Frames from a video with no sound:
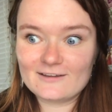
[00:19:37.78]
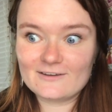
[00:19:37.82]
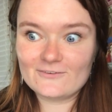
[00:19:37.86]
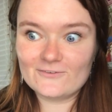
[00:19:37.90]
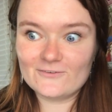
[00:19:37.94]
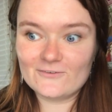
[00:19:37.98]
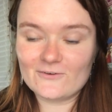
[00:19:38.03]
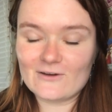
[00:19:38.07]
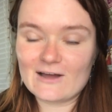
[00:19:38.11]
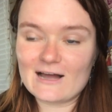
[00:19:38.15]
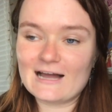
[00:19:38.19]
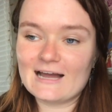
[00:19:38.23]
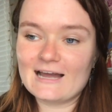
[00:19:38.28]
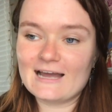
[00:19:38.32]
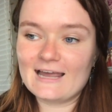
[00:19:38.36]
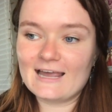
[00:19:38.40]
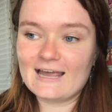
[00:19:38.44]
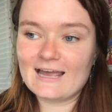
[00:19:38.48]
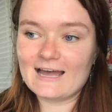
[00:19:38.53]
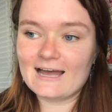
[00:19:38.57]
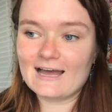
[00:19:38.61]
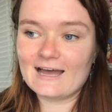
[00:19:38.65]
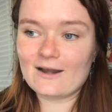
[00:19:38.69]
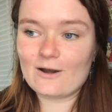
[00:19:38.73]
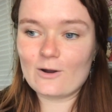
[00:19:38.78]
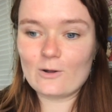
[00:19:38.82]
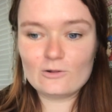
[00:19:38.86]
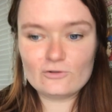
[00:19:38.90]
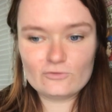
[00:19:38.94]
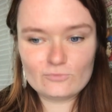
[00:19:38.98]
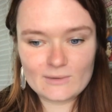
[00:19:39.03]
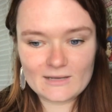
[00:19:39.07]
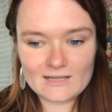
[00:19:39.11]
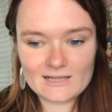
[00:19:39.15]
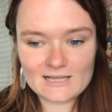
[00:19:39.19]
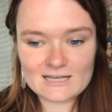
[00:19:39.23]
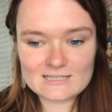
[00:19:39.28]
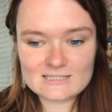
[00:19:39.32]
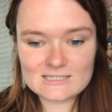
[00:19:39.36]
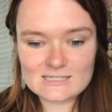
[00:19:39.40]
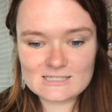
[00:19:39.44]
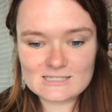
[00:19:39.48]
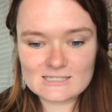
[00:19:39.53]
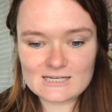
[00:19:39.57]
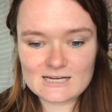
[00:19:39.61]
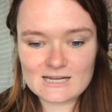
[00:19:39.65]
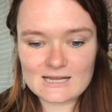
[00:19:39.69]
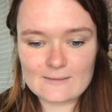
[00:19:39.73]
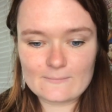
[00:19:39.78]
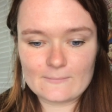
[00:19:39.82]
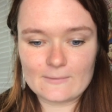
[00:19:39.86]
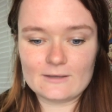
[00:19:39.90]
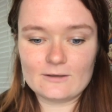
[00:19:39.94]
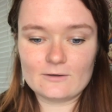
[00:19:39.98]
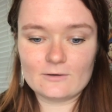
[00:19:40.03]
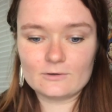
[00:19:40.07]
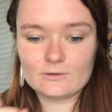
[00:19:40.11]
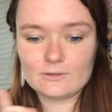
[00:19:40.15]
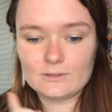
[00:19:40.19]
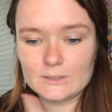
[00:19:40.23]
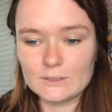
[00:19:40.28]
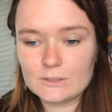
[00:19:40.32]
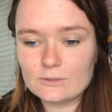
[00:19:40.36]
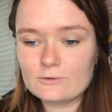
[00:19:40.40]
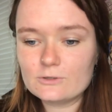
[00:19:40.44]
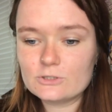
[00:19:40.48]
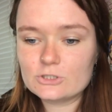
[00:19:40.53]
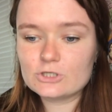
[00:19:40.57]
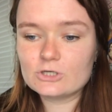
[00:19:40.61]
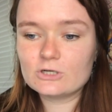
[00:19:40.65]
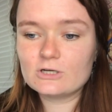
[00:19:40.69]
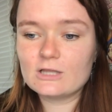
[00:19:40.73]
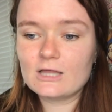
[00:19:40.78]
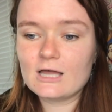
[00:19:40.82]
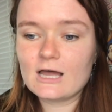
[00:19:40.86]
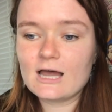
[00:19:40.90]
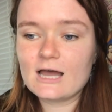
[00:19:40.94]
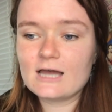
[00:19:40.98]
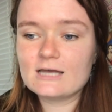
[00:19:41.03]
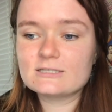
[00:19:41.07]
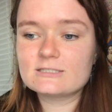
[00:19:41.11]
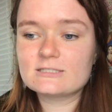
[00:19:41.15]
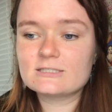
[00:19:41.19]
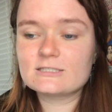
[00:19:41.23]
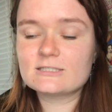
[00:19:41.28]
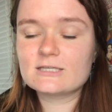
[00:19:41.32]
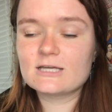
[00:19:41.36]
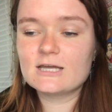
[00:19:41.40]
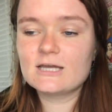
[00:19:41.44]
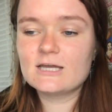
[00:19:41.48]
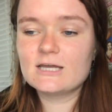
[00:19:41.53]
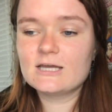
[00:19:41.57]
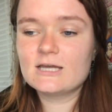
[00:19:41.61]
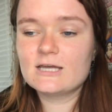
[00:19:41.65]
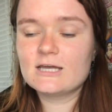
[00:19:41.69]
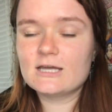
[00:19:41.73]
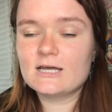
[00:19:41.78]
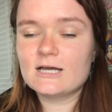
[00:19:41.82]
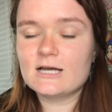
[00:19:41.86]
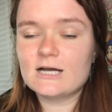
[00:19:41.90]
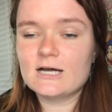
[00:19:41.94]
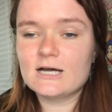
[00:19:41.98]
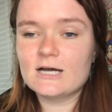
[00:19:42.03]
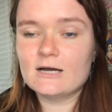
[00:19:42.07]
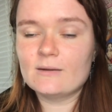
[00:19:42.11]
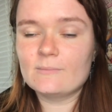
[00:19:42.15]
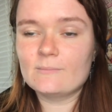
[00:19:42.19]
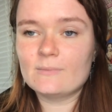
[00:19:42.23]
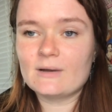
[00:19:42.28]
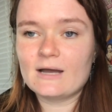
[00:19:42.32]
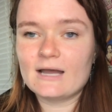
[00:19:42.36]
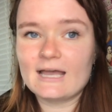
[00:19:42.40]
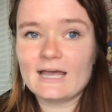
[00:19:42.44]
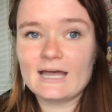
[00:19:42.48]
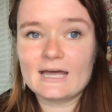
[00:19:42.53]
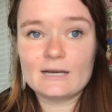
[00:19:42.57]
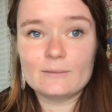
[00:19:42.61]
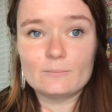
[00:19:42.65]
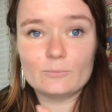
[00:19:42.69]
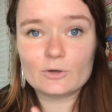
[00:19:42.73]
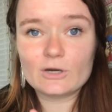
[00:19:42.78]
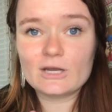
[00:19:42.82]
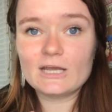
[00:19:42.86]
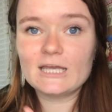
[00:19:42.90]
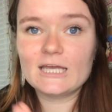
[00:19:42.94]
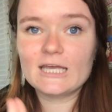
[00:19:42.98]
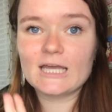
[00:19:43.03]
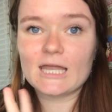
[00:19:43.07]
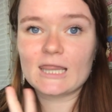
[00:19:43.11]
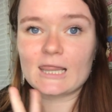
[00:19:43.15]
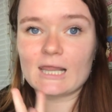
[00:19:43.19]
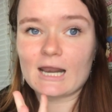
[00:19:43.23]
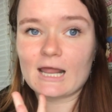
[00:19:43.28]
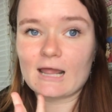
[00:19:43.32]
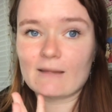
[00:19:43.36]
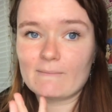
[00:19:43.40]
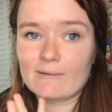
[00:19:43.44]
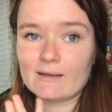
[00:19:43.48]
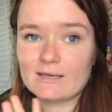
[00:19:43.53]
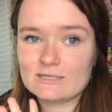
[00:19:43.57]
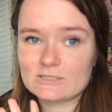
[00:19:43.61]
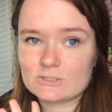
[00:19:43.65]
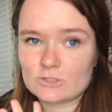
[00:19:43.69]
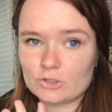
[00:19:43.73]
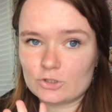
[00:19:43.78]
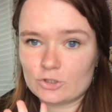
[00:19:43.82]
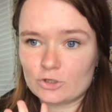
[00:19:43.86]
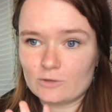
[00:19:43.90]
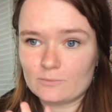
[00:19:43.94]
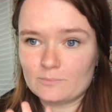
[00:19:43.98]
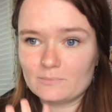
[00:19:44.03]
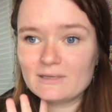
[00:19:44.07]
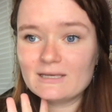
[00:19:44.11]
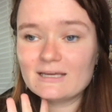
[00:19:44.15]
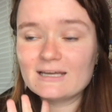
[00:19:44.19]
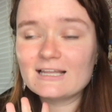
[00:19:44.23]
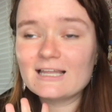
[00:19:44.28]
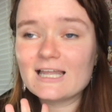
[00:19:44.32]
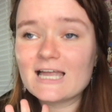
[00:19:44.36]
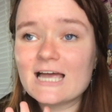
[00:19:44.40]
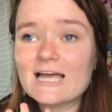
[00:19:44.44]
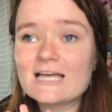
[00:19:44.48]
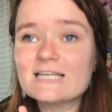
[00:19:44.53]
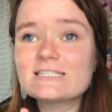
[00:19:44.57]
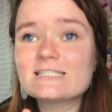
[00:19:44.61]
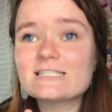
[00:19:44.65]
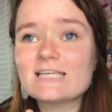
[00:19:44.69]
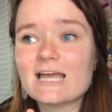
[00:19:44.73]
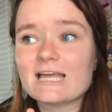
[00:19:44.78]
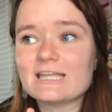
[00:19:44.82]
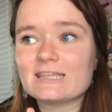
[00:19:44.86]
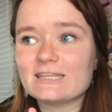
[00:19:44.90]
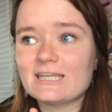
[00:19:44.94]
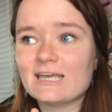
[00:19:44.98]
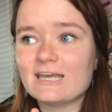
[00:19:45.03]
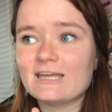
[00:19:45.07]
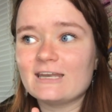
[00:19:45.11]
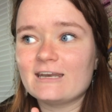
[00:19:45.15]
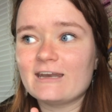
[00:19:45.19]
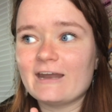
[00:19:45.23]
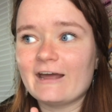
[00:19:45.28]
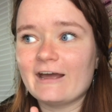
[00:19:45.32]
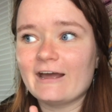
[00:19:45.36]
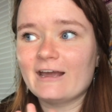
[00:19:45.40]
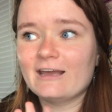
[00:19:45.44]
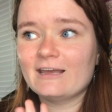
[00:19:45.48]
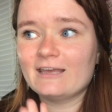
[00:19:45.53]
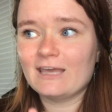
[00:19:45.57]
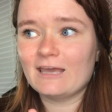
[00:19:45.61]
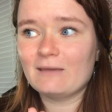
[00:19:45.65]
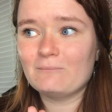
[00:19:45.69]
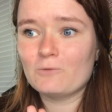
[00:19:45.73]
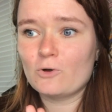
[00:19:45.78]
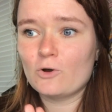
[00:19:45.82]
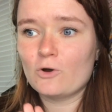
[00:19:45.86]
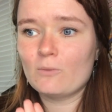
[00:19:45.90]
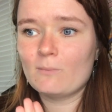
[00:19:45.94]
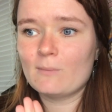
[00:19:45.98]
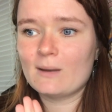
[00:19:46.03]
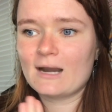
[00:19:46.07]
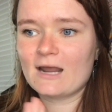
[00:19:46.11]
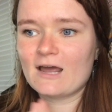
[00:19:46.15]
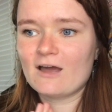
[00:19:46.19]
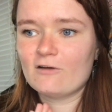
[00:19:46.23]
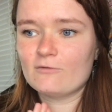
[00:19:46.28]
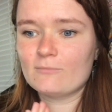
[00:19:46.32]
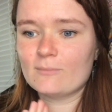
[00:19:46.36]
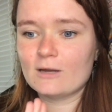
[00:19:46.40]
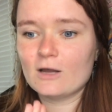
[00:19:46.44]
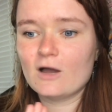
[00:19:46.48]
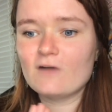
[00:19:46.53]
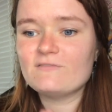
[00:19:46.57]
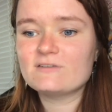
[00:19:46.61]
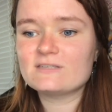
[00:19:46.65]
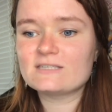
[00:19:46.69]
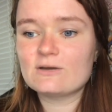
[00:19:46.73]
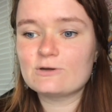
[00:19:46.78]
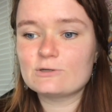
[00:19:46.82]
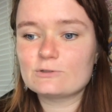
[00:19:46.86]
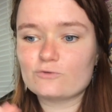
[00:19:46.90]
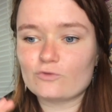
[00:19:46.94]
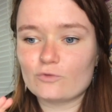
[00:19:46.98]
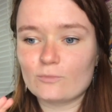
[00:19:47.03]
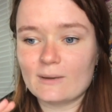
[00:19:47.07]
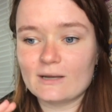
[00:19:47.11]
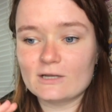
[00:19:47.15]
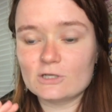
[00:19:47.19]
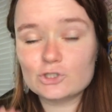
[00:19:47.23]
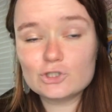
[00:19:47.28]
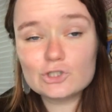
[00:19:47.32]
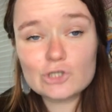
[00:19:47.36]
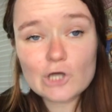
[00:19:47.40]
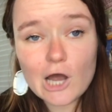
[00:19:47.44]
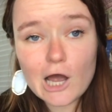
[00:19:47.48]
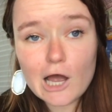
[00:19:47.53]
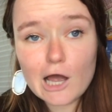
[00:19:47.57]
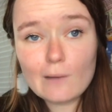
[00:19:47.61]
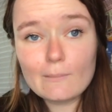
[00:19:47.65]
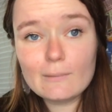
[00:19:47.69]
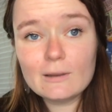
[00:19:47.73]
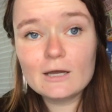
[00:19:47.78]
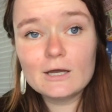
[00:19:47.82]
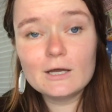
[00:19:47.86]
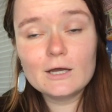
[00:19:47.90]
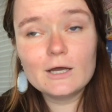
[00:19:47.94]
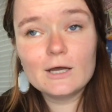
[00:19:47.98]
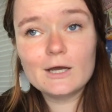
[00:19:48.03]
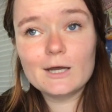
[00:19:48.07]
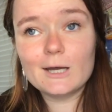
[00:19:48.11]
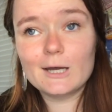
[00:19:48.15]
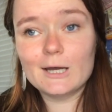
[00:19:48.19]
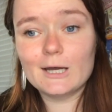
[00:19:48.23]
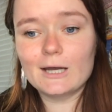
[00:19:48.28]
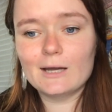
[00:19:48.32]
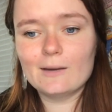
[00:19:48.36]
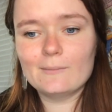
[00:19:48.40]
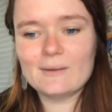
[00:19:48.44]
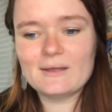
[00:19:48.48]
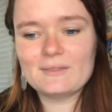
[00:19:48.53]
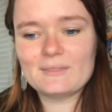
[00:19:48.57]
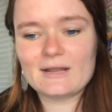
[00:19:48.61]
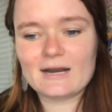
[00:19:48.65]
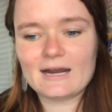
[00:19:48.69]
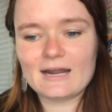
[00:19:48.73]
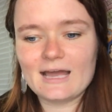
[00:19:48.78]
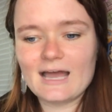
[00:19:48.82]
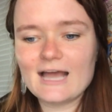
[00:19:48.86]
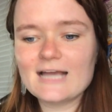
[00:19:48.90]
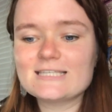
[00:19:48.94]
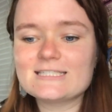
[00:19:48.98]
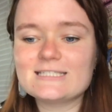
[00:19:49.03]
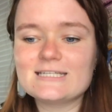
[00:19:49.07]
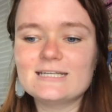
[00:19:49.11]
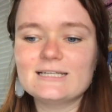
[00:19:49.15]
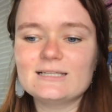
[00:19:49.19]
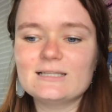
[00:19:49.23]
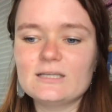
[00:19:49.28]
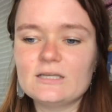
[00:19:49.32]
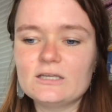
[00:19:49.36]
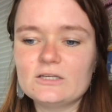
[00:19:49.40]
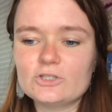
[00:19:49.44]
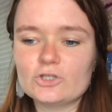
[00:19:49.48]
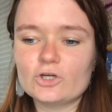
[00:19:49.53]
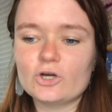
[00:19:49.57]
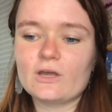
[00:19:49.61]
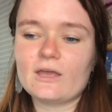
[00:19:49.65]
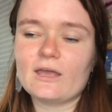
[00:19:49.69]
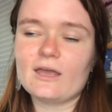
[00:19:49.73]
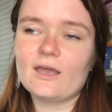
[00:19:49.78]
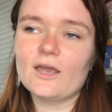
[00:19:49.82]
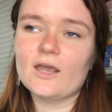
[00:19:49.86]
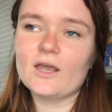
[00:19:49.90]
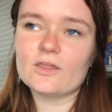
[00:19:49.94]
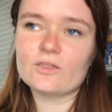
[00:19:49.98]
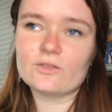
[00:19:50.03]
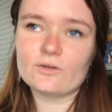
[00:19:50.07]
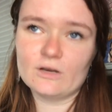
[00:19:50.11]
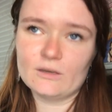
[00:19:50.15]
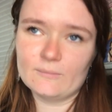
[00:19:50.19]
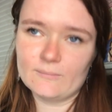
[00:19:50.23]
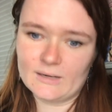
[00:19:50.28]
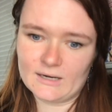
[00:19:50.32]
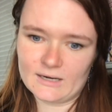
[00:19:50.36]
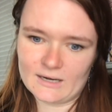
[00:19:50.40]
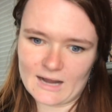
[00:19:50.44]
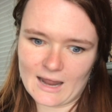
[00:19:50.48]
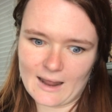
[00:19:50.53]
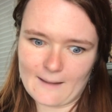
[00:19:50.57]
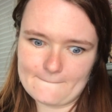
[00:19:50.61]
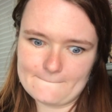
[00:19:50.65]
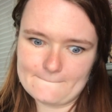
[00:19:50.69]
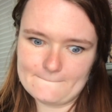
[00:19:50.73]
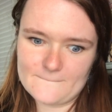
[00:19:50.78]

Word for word: ooh, I had all of my classes today, my young adult literature class, um, I had a break and then I had my Eastern European class and then I came home and had my office hours for my job um, and then I accidentally took a 30 minute nap